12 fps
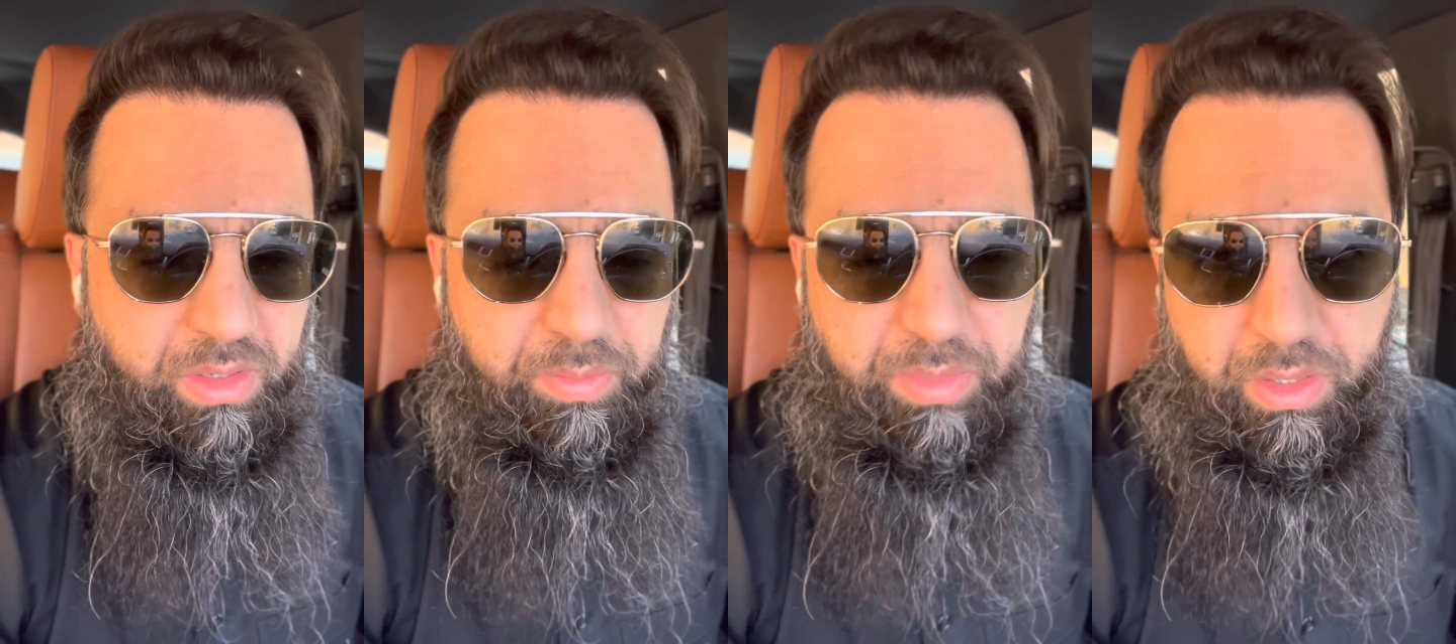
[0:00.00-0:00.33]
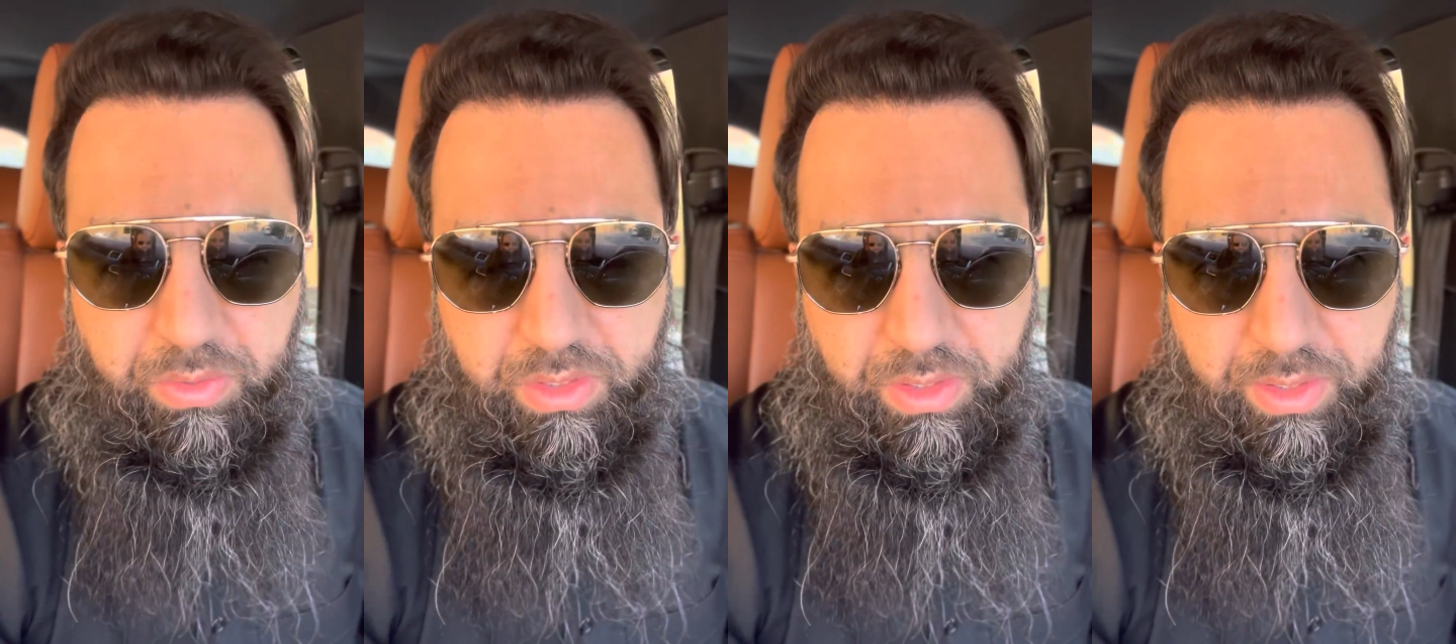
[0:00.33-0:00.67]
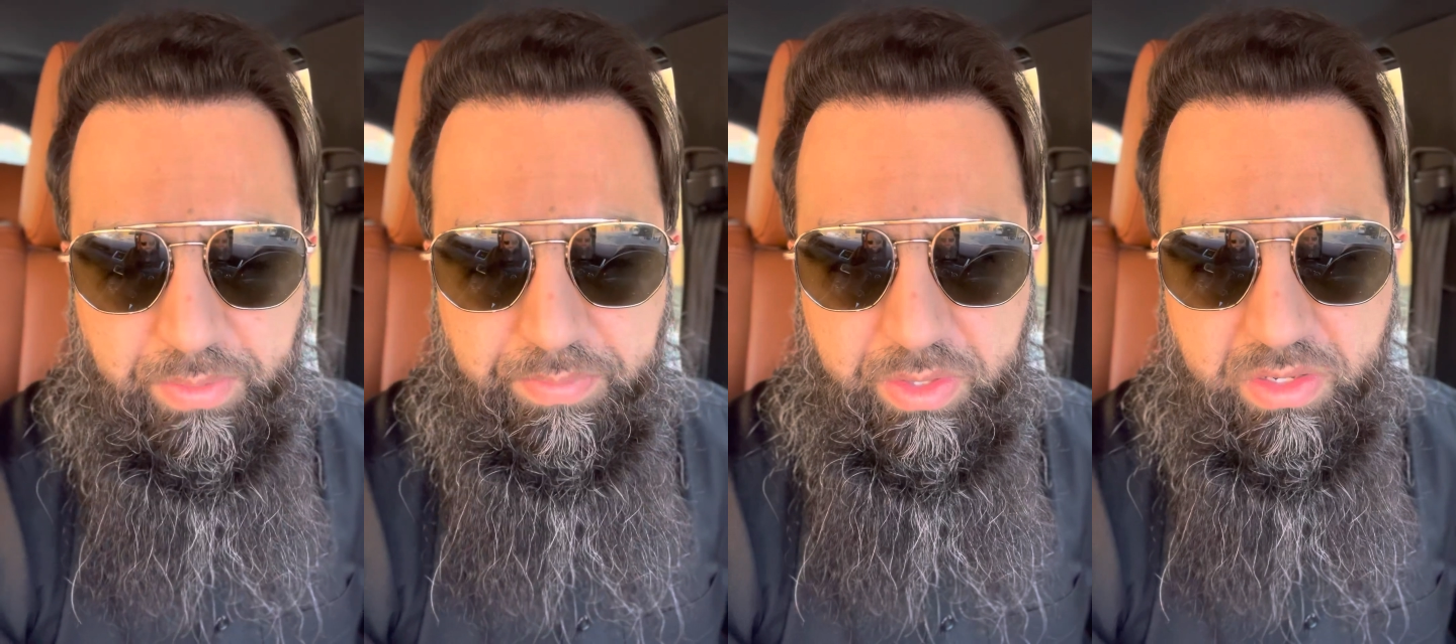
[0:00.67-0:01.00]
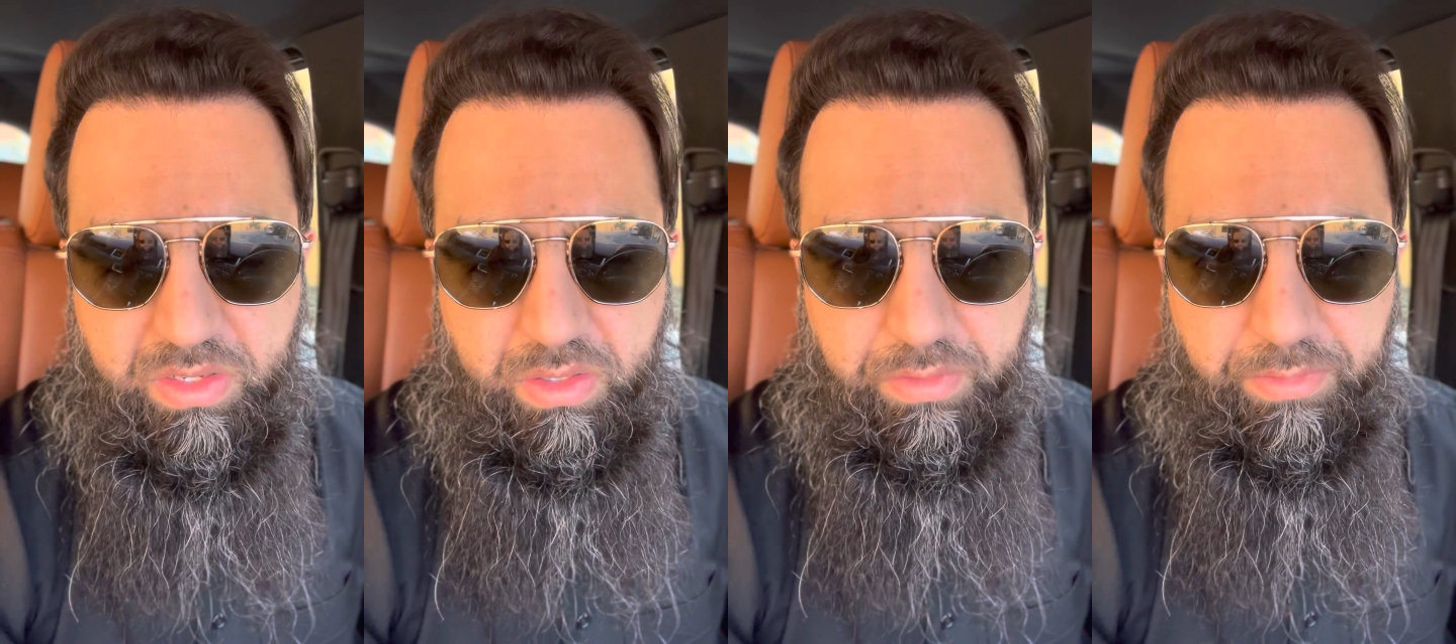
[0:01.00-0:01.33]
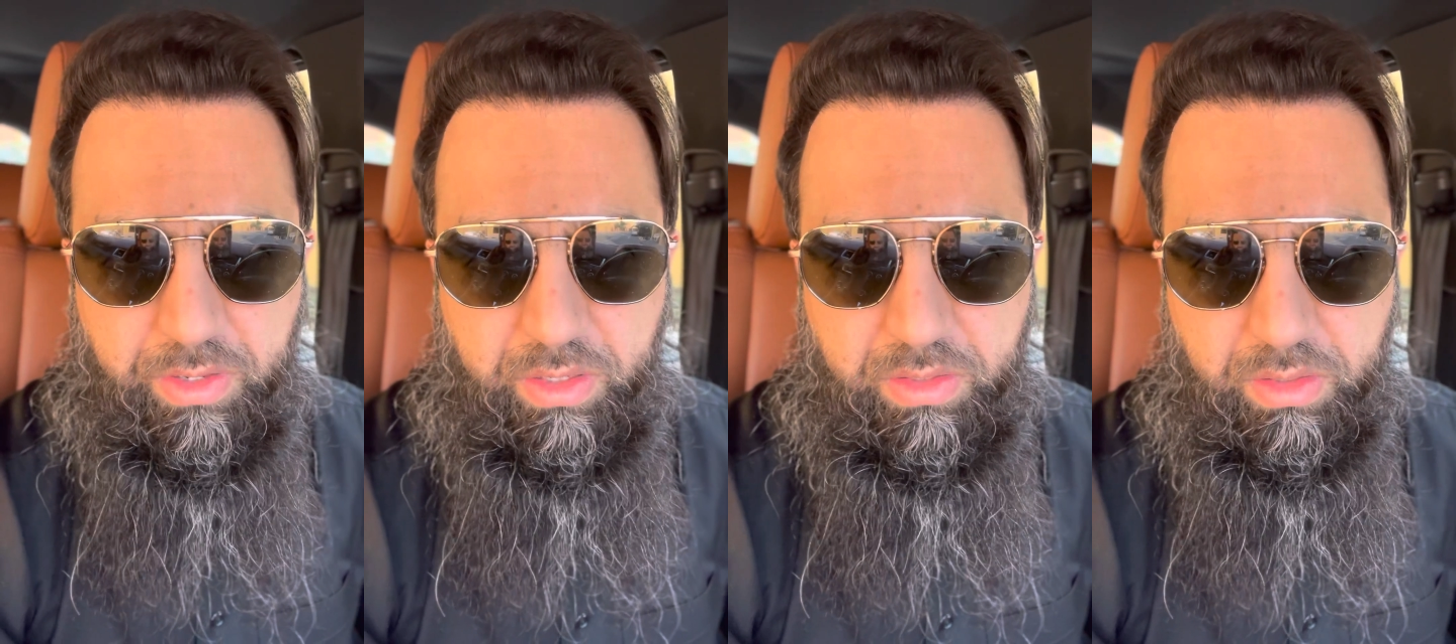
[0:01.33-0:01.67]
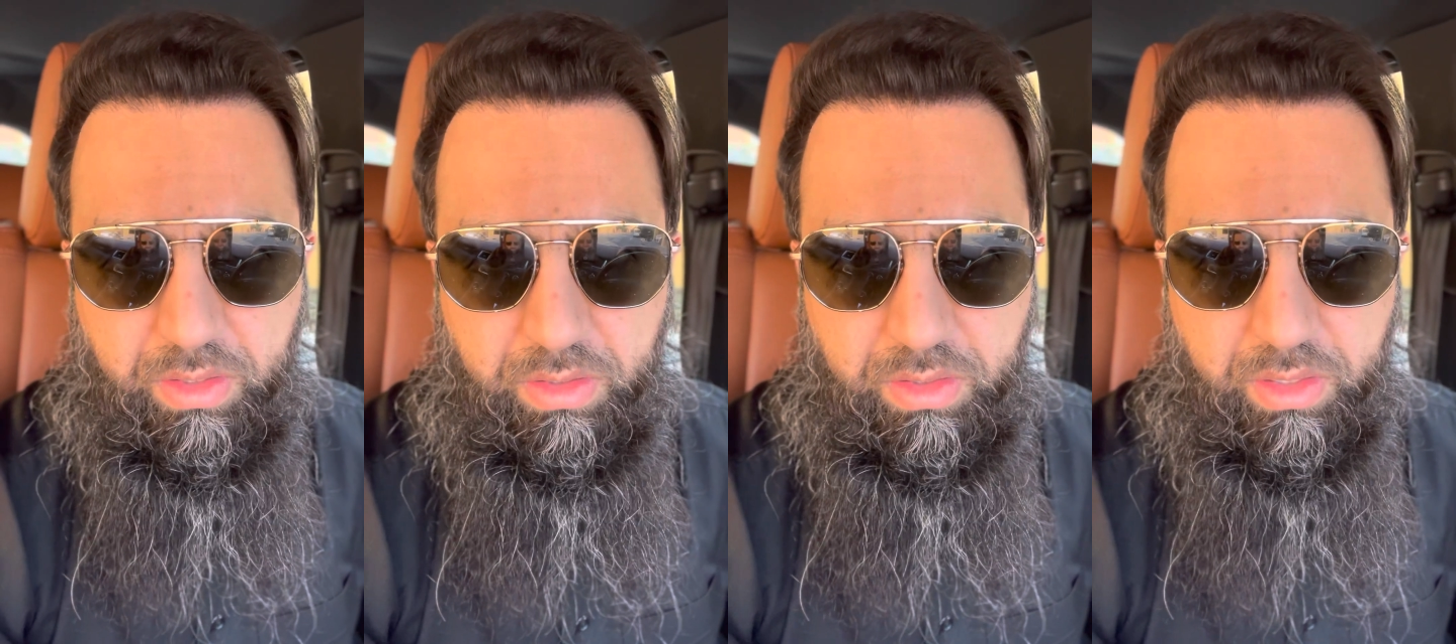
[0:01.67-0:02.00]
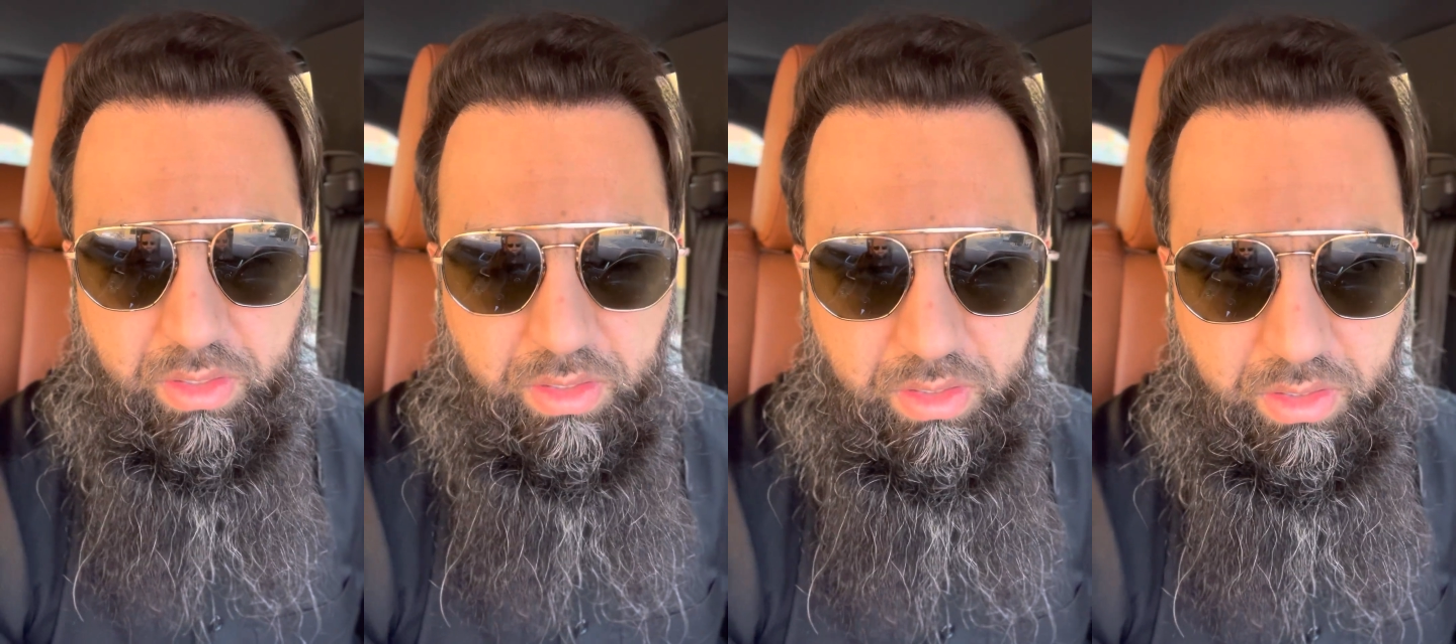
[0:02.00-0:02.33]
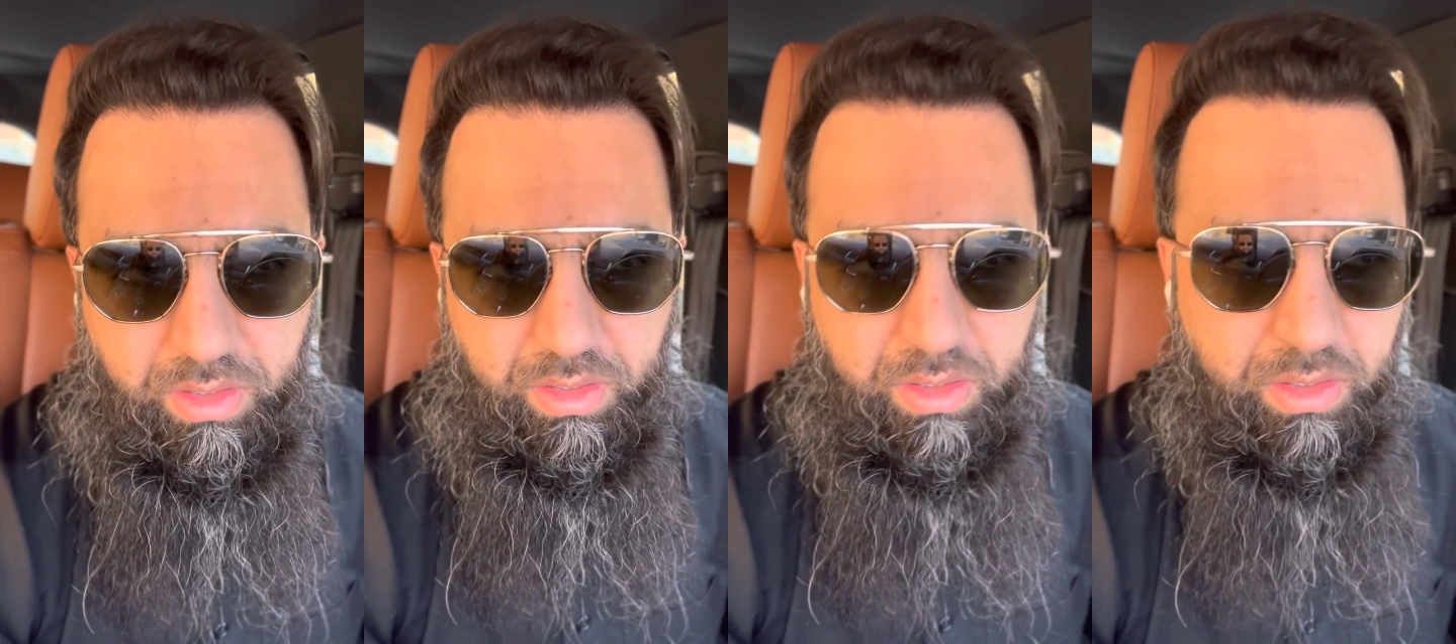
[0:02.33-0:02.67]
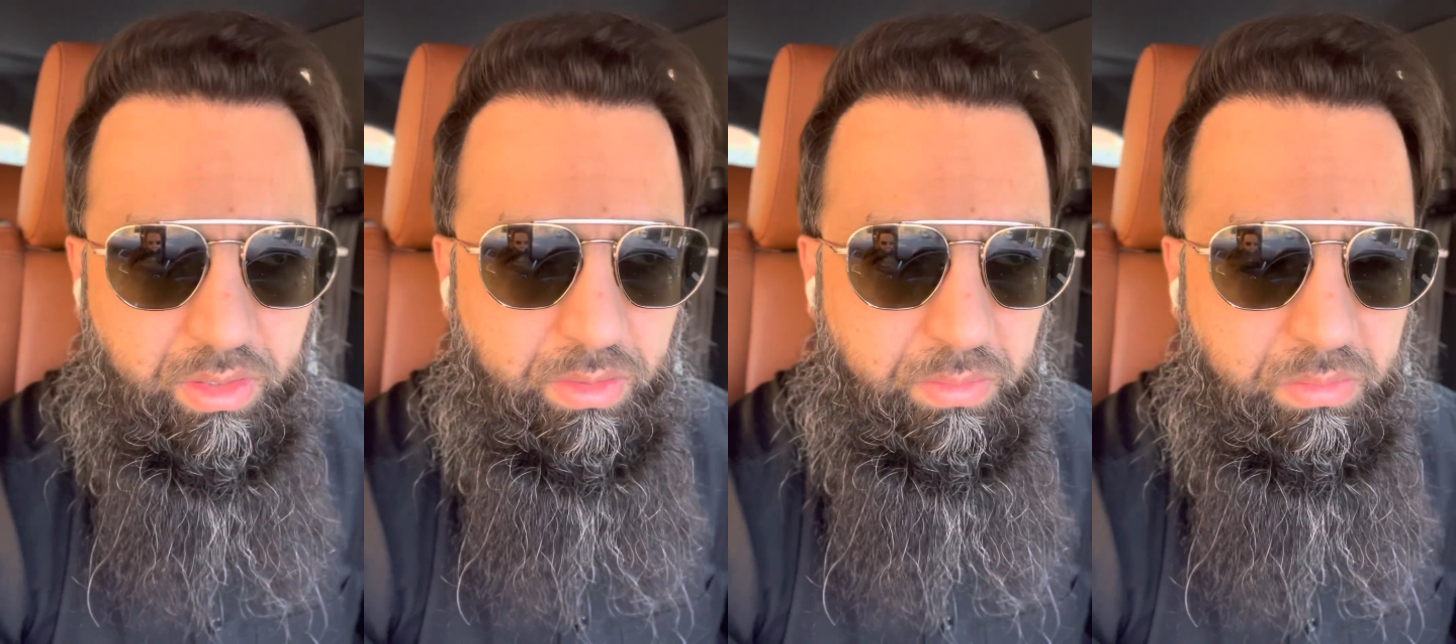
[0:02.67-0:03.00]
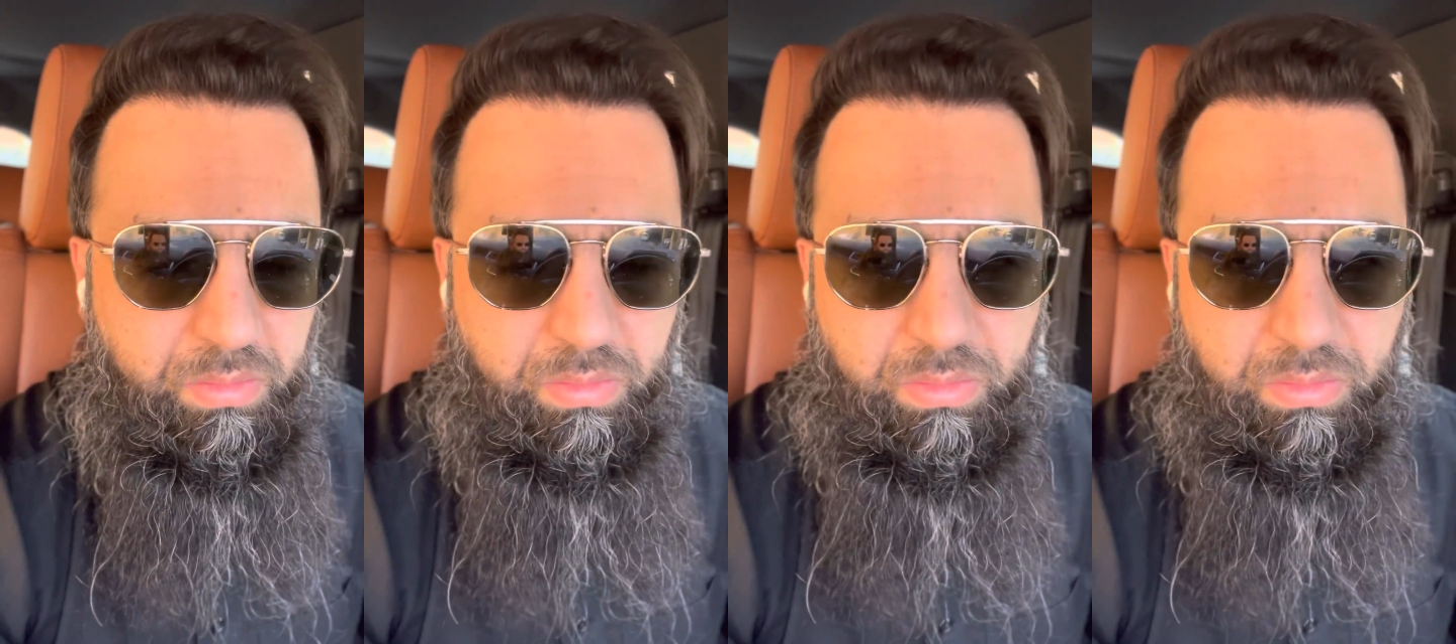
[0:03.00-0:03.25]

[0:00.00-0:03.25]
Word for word: paradigm is the fact that they um,